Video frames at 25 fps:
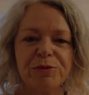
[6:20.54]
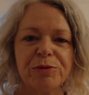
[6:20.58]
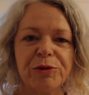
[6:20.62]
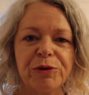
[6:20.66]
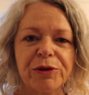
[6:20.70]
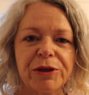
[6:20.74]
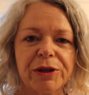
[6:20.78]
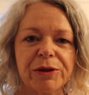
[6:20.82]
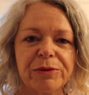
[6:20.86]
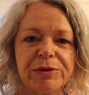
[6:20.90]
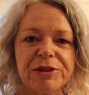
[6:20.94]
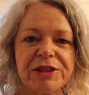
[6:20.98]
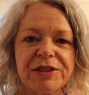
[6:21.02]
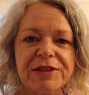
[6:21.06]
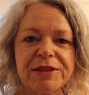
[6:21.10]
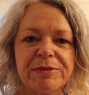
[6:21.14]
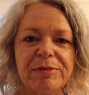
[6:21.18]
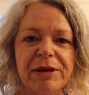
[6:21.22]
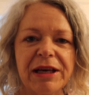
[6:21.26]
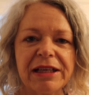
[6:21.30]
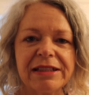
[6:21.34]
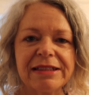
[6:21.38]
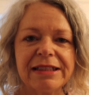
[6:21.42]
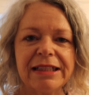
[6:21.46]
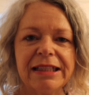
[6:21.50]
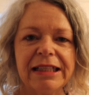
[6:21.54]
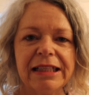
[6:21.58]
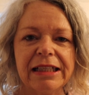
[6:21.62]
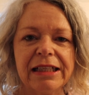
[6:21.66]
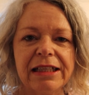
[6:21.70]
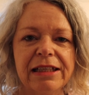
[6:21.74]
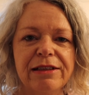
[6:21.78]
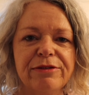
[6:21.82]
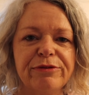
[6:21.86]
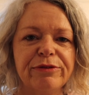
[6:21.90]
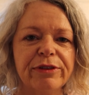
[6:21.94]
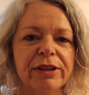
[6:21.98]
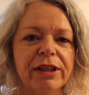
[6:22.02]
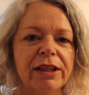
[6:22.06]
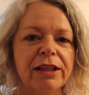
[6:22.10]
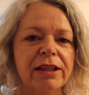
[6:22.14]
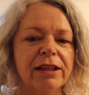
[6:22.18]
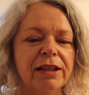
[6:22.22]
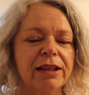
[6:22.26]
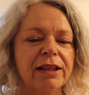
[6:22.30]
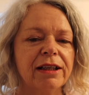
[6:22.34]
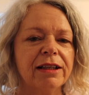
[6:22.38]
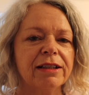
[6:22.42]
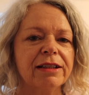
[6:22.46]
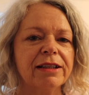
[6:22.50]
morning, we're just about to leave
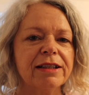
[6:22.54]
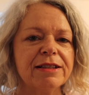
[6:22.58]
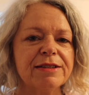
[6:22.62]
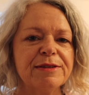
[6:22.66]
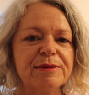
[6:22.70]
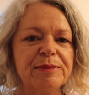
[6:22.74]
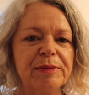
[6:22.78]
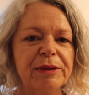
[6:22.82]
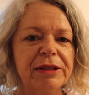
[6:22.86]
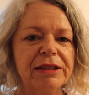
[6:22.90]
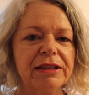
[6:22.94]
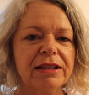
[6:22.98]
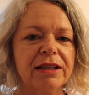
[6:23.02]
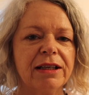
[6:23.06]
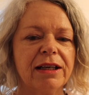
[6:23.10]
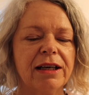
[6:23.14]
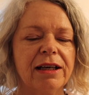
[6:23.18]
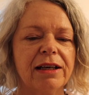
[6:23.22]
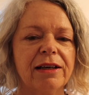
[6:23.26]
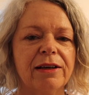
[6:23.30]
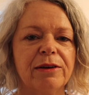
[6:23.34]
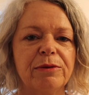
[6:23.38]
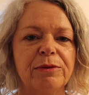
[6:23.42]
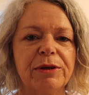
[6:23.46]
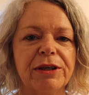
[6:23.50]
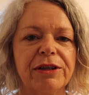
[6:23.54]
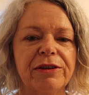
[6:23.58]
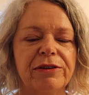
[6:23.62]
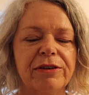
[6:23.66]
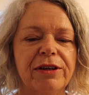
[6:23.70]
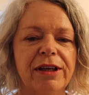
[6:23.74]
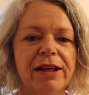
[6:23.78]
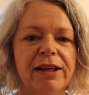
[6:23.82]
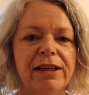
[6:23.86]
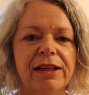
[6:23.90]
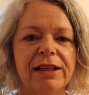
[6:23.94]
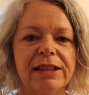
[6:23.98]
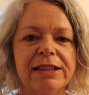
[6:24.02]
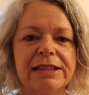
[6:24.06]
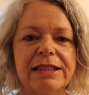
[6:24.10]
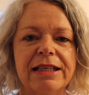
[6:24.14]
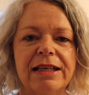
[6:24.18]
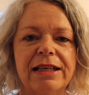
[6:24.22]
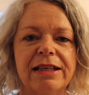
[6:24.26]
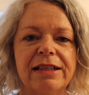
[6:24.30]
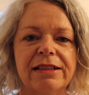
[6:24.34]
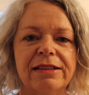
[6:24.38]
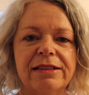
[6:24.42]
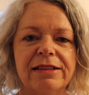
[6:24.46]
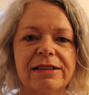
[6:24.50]
Gisborne. We're heading
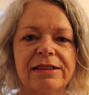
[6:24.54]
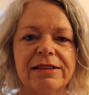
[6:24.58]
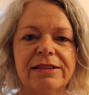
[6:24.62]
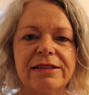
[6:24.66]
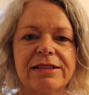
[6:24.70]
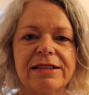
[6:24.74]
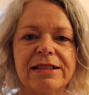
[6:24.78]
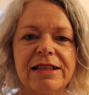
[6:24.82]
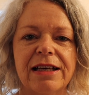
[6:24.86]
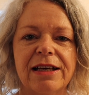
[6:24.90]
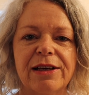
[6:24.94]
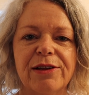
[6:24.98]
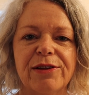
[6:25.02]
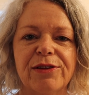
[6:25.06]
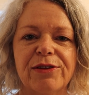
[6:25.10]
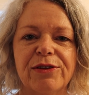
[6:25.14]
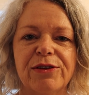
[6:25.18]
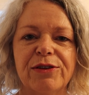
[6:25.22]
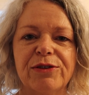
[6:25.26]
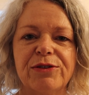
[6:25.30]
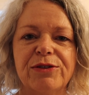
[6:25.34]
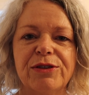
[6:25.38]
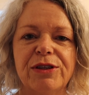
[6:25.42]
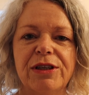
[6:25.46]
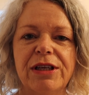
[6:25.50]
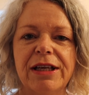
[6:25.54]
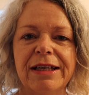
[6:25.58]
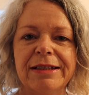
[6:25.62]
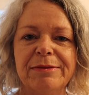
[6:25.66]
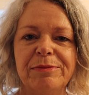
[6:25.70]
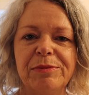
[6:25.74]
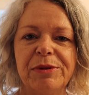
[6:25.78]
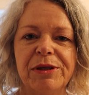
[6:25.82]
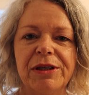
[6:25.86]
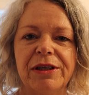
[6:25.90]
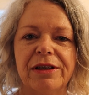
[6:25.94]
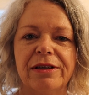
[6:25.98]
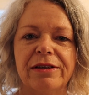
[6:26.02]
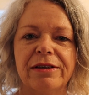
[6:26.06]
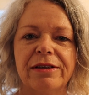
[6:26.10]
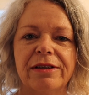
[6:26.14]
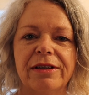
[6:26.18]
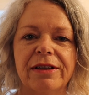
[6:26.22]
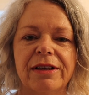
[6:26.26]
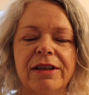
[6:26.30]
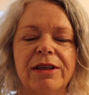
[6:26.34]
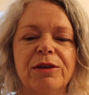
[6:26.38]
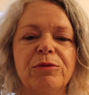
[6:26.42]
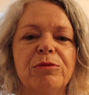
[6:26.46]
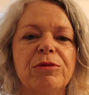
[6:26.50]
down south to Napier
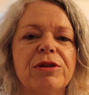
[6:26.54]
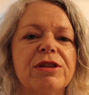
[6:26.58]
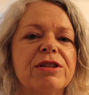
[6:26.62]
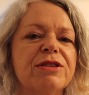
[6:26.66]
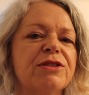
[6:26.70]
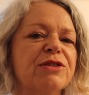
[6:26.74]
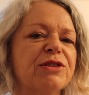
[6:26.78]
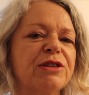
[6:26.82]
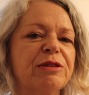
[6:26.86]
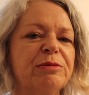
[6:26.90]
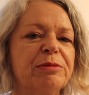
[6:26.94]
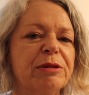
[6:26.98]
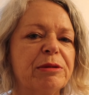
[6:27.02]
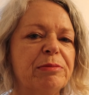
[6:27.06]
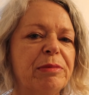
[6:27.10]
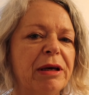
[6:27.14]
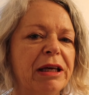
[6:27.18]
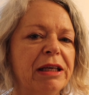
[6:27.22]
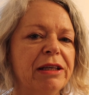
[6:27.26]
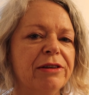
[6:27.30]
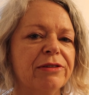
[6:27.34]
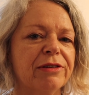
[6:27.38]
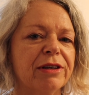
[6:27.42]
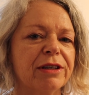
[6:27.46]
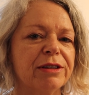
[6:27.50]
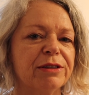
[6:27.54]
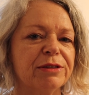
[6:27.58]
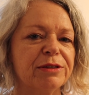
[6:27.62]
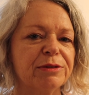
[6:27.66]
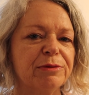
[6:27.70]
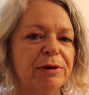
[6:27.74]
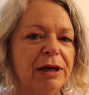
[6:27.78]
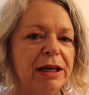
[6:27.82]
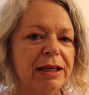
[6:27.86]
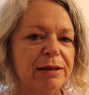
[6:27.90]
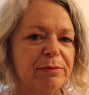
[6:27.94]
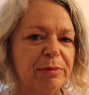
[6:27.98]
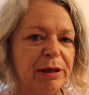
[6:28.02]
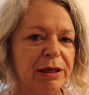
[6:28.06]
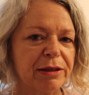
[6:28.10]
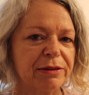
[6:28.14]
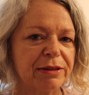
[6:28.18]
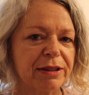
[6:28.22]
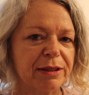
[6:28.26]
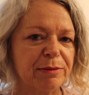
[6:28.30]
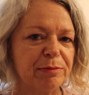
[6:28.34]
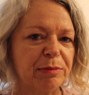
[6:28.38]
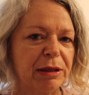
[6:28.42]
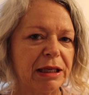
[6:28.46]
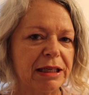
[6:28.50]
with a stop at a bakery on the way,
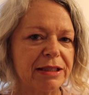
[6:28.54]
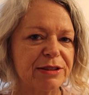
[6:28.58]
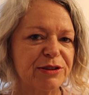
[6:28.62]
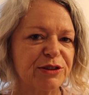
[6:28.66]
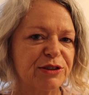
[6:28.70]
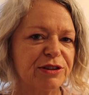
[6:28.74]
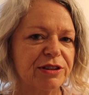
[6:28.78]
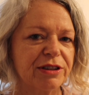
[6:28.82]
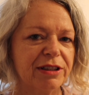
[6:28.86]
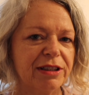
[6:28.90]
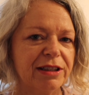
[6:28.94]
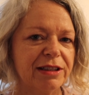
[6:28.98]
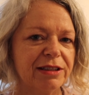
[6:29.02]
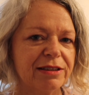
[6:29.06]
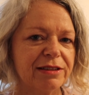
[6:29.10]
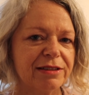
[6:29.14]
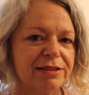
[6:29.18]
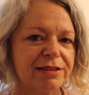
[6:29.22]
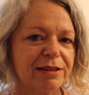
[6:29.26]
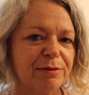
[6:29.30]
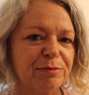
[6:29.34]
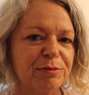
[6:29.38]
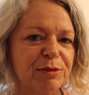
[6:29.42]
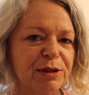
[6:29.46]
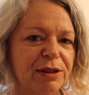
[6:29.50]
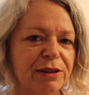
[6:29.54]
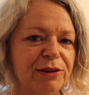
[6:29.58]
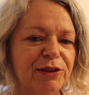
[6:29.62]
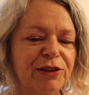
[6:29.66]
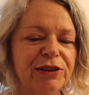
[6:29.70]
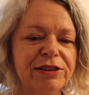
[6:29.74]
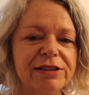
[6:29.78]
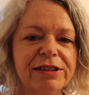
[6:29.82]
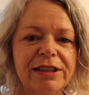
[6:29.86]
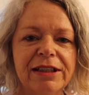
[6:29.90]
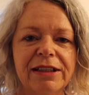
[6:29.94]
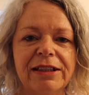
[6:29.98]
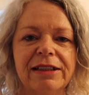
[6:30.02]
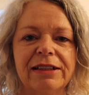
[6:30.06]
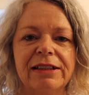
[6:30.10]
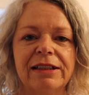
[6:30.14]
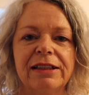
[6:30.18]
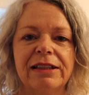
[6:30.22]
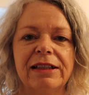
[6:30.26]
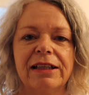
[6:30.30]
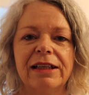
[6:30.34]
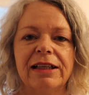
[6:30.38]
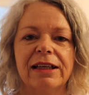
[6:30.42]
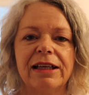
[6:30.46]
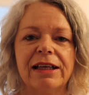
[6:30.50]
apparently a place to get something good.
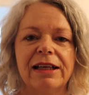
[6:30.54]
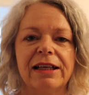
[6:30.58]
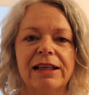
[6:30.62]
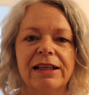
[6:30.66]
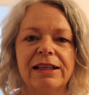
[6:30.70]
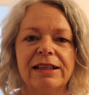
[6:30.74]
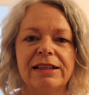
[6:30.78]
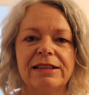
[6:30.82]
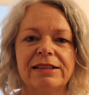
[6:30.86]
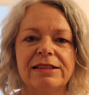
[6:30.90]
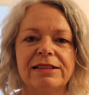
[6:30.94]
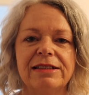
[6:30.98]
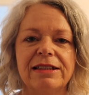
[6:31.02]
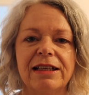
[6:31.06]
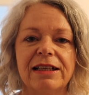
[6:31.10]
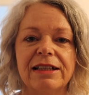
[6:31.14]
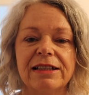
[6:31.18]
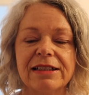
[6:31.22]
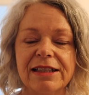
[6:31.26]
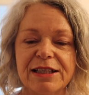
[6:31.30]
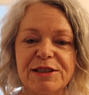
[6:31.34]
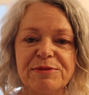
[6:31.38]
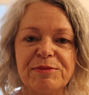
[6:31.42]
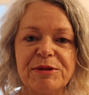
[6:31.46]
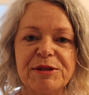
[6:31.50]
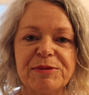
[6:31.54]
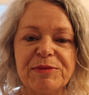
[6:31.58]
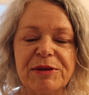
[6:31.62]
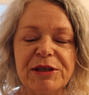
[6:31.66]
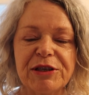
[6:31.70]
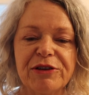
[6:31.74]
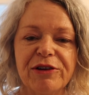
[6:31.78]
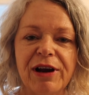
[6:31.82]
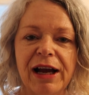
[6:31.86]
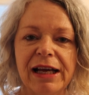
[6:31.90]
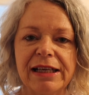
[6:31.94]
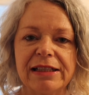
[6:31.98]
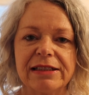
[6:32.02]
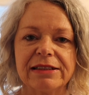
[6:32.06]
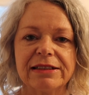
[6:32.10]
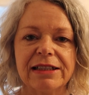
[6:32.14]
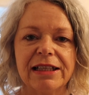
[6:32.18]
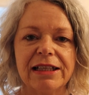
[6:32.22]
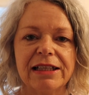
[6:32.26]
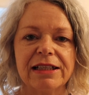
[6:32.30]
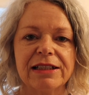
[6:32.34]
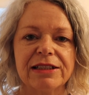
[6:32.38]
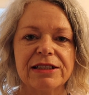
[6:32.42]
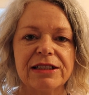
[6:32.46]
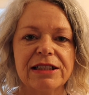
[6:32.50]
And Gisborne's been great,
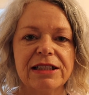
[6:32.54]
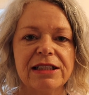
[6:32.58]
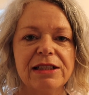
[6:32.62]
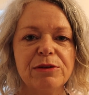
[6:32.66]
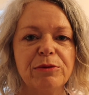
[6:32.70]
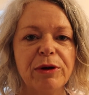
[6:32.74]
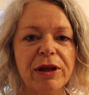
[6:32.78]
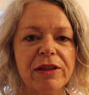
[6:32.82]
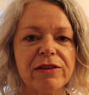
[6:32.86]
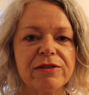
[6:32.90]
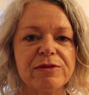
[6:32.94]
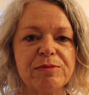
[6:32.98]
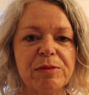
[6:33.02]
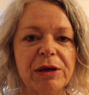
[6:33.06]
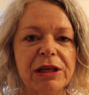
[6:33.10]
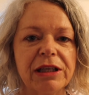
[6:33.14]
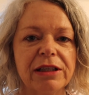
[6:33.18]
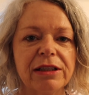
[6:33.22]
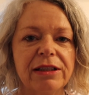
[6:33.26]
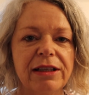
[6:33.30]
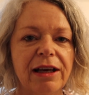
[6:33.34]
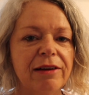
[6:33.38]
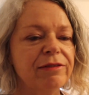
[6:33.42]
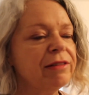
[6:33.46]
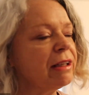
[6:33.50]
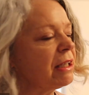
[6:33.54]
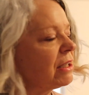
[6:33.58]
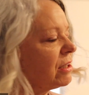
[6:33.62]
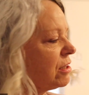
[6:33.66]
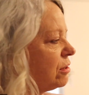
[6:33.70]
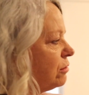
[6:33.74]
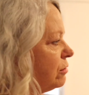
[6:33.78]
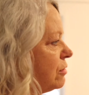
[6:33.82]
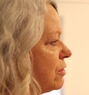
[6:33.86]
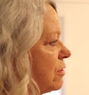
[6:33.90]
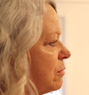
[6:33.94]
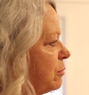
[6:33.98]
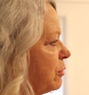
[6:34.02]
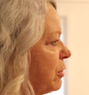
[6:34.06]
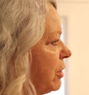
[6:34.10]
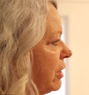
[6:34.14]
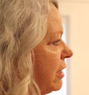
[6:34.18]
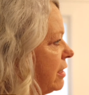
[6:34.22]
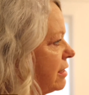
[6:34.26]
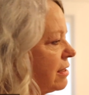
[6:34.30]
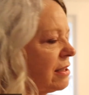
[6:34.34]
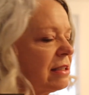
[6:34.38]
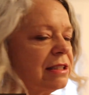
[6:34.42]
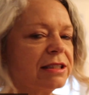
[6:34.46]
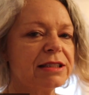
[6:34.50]
actually. The weather's been lovely until this morning.
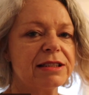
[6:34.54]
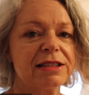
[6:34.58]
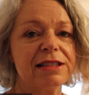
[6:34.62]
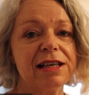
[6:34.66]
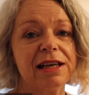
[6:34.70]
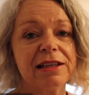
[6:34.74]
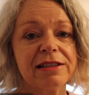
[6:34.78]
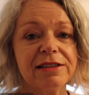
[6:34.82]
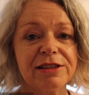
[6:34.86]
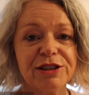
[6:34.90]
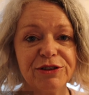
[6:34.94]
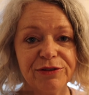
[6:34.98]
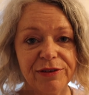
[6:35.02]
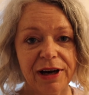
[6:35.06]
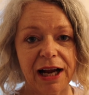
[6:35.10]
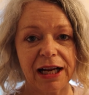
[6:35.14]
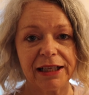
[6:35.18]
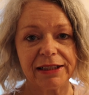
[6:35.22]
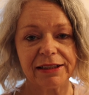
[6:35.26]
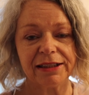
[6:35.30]
It started to rain.